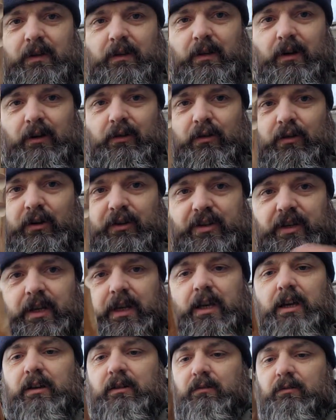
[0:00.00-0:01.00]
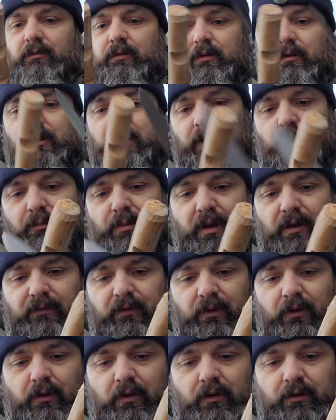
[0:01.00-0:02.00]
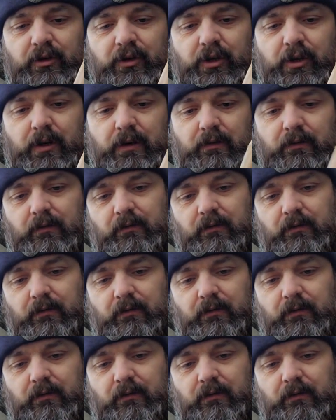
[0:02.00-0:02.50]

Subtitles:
that knot here. Do a little bit of a notch.